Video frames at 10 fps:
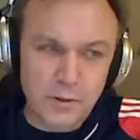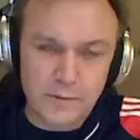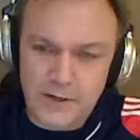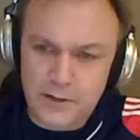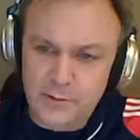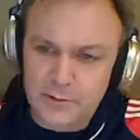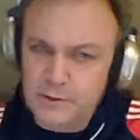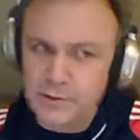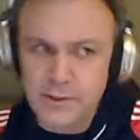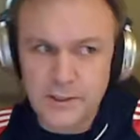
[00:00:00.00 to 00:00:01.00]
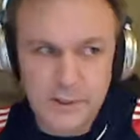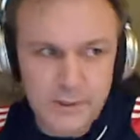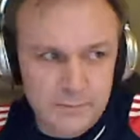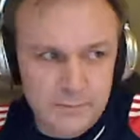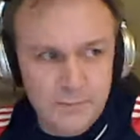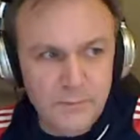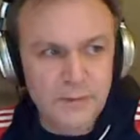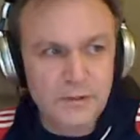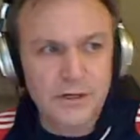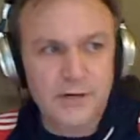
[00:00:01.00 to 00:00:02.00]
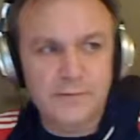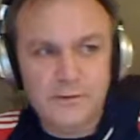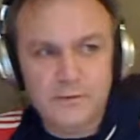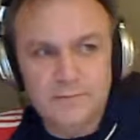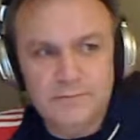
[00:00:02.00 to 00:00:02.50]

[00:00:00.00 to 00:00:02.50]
Vancouver in the Western Conference